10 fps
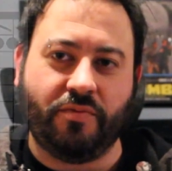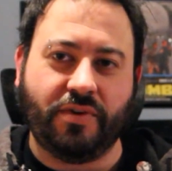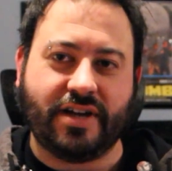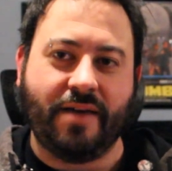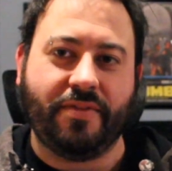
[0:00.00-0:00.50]

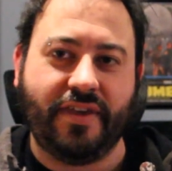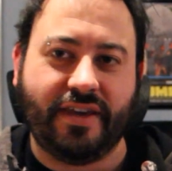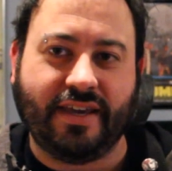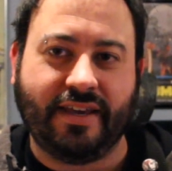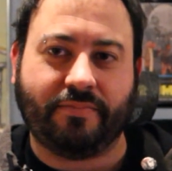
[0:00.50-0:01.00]
which I'm
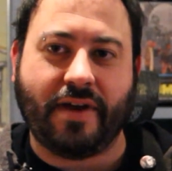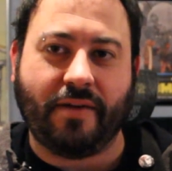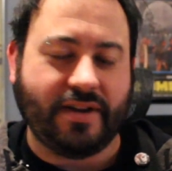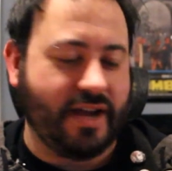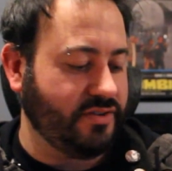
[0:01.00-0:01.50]
thinking he's
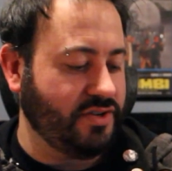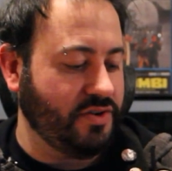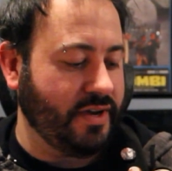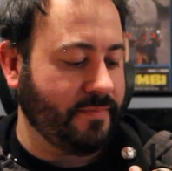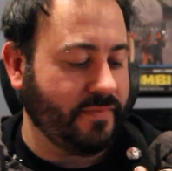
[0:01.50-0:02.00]
probably not
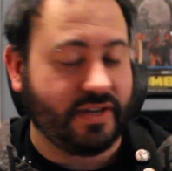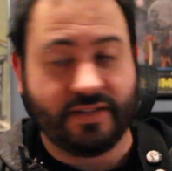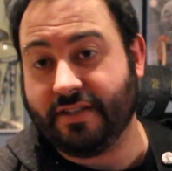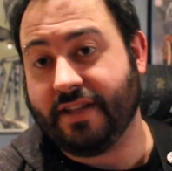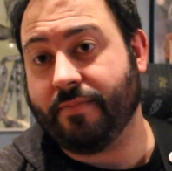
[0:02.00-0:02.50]
doing
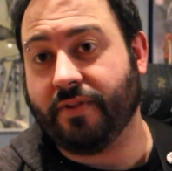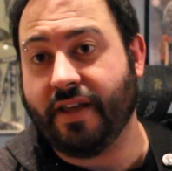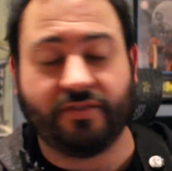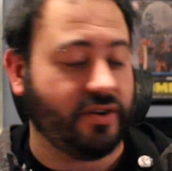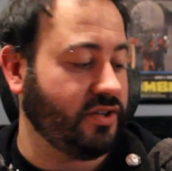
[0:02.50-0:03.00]
because he's not
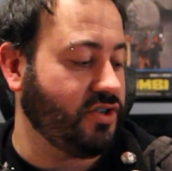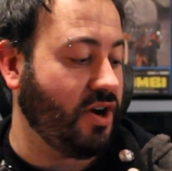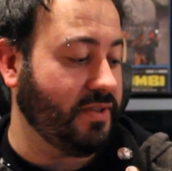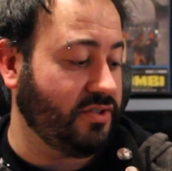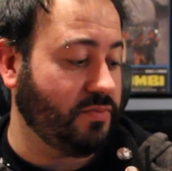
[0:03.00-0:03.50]
playing this on
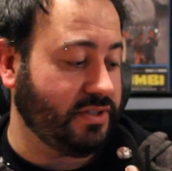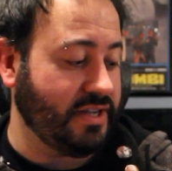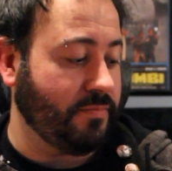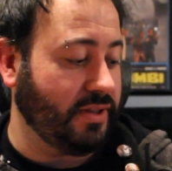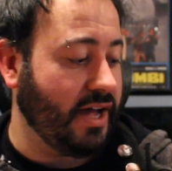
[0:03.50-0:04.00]
guitar, but this is what's
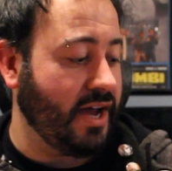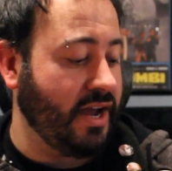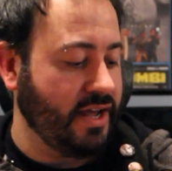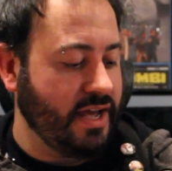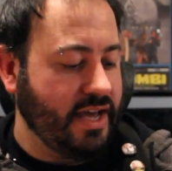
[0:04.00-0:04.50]
implied.